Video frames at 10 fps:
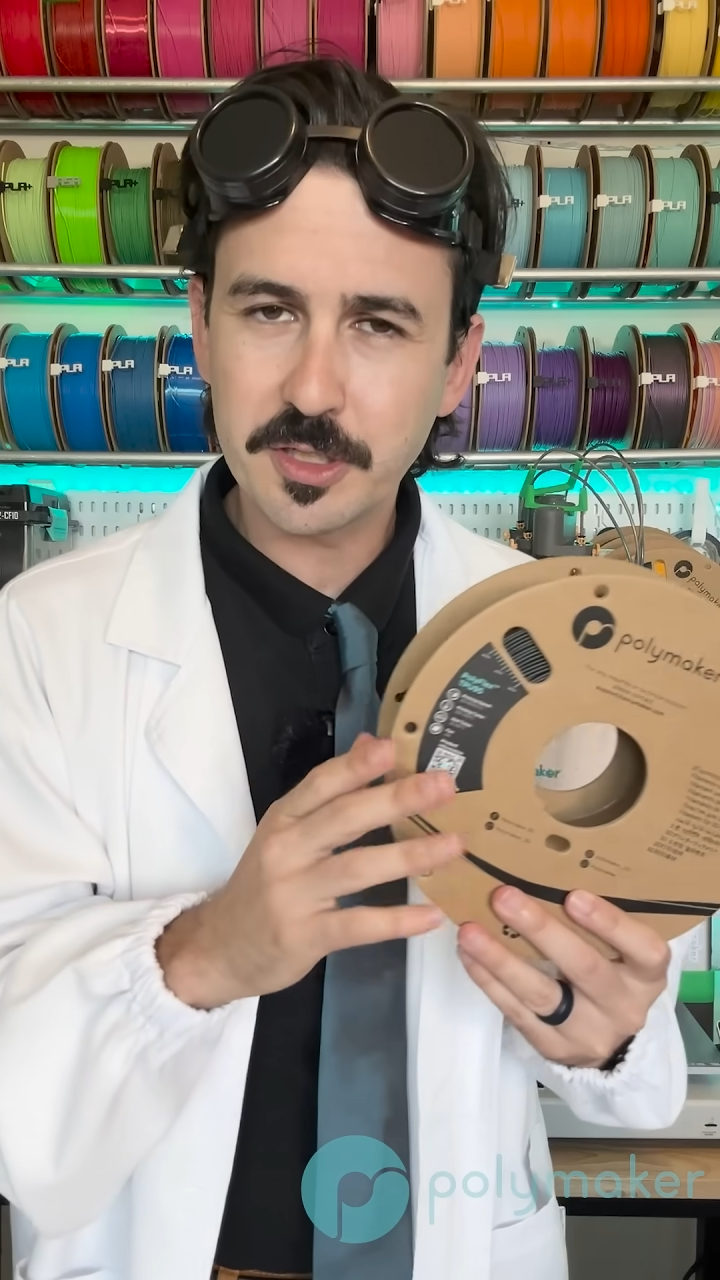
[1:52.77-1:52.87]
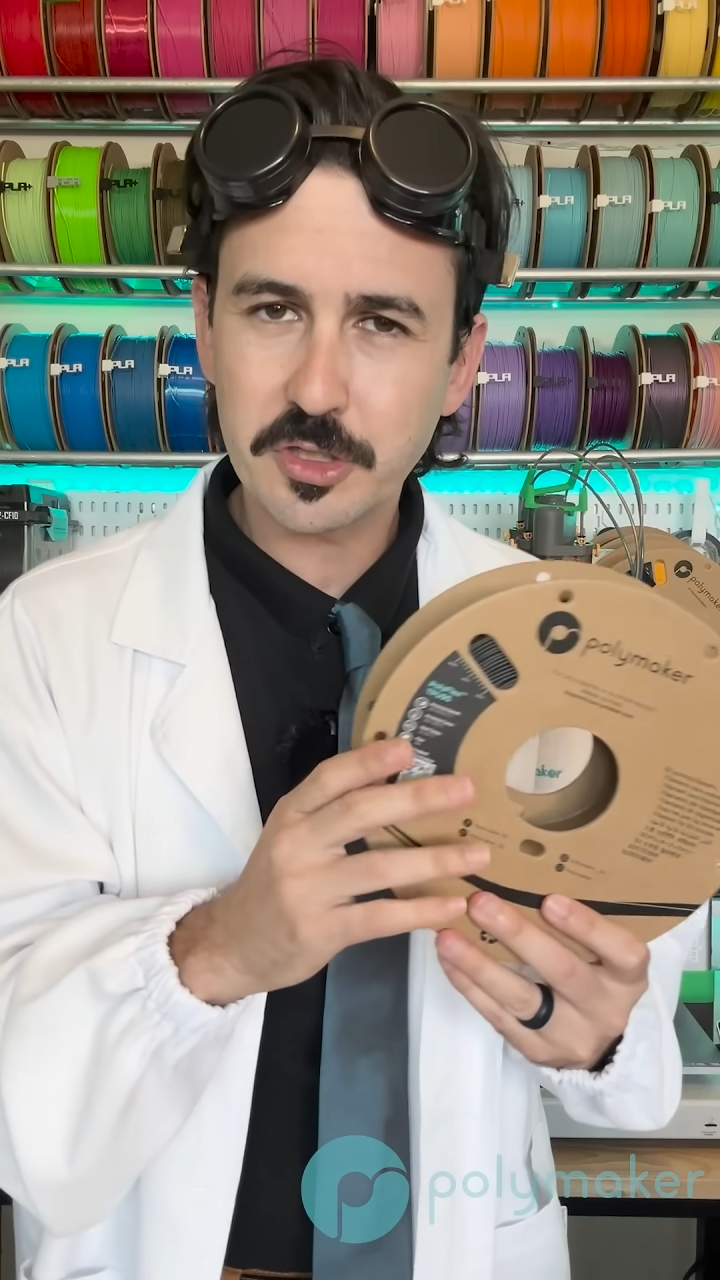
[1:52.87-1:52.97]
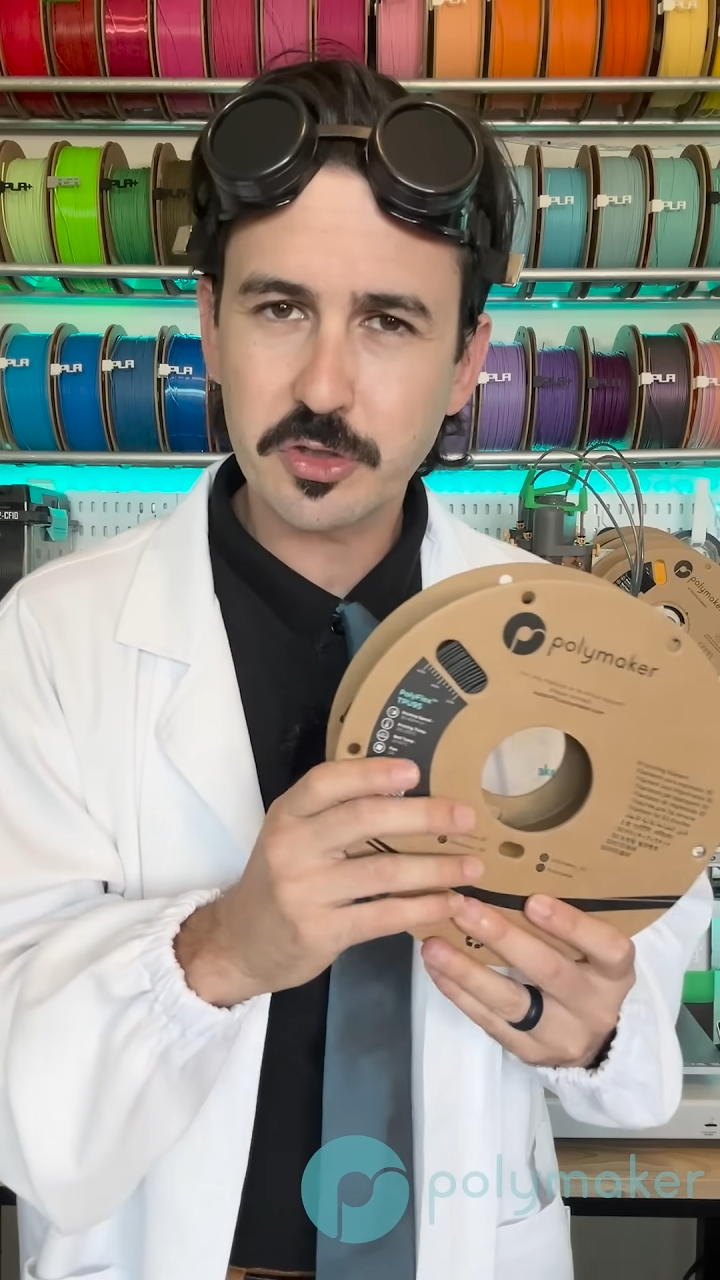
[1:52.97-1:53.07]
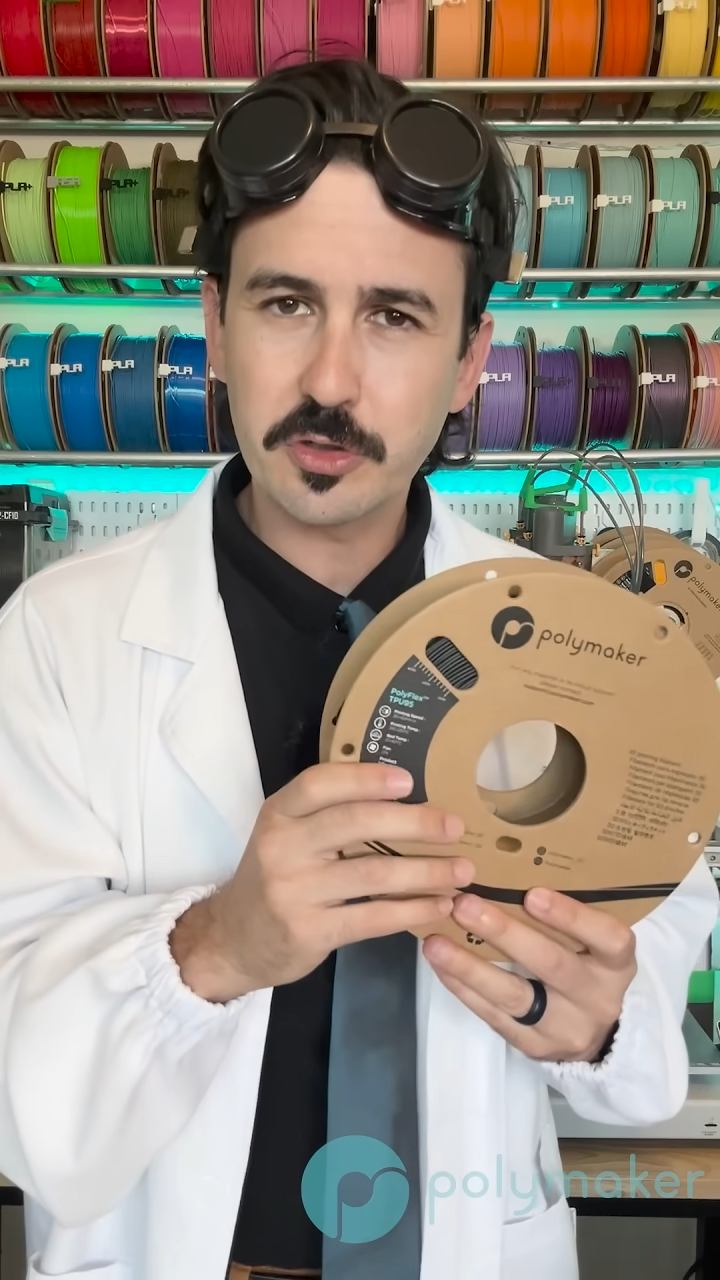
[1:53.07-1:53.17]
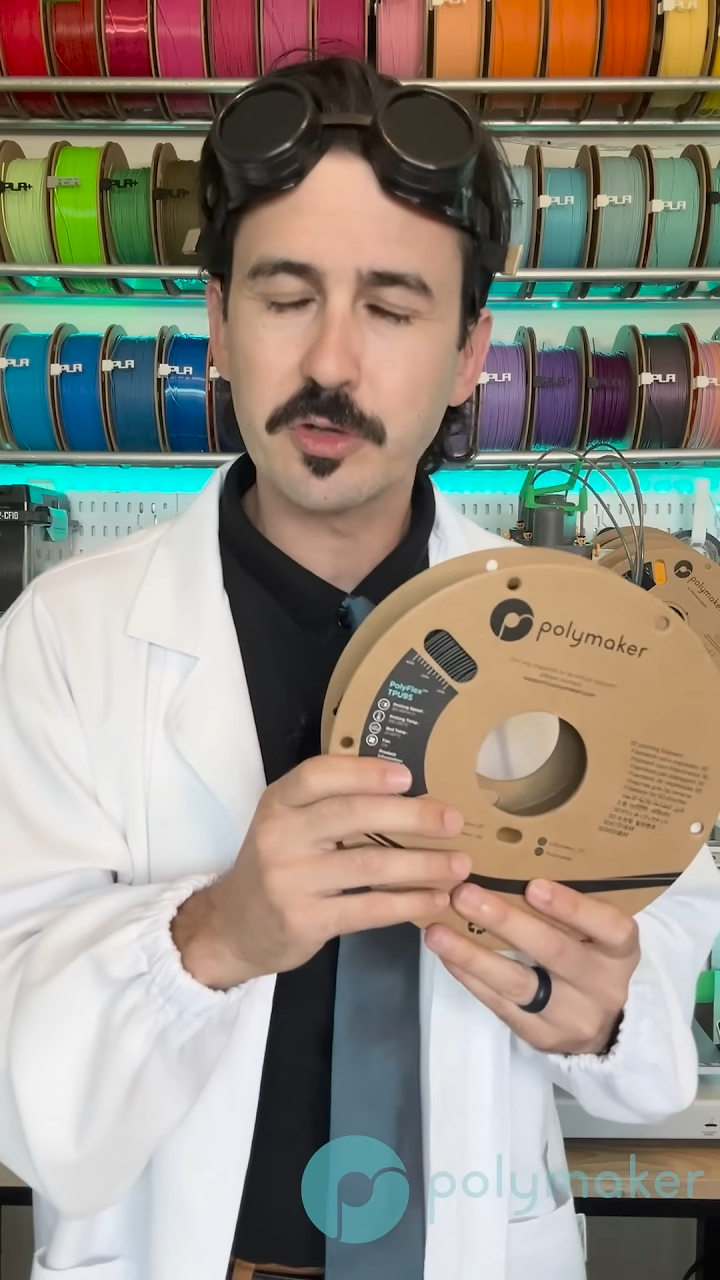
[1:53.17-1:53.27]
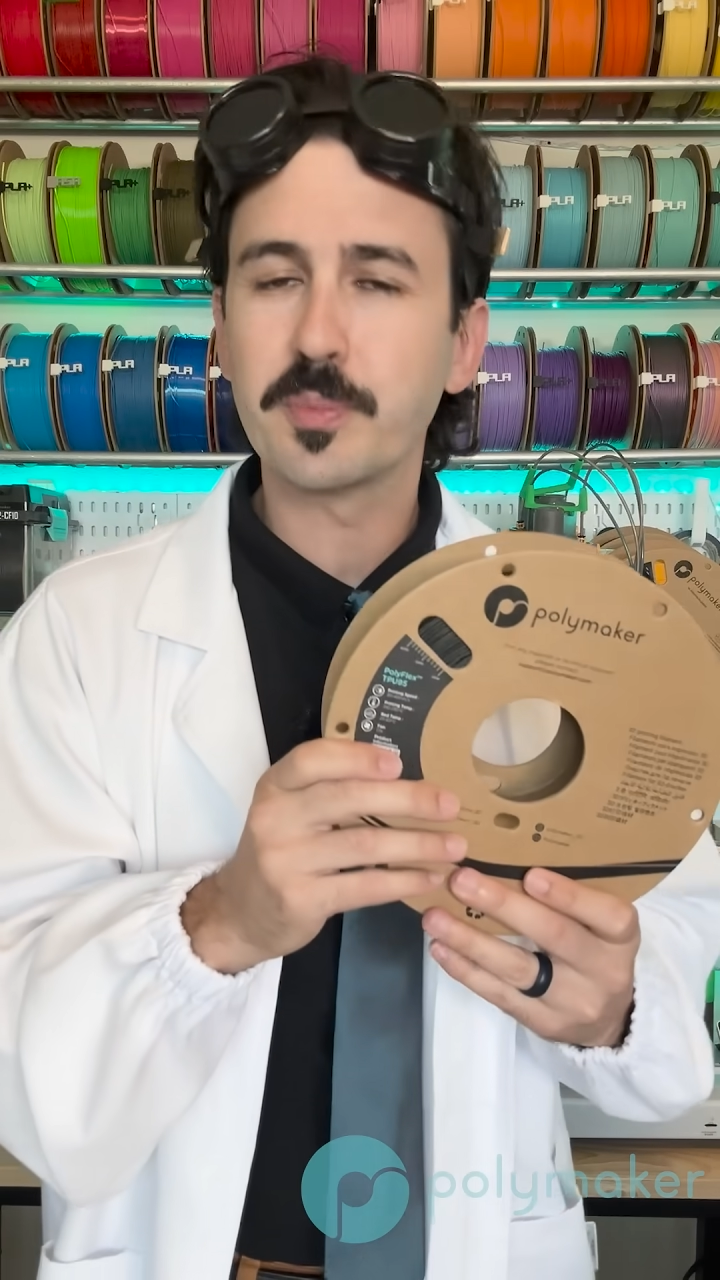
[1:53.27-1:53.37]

extruder,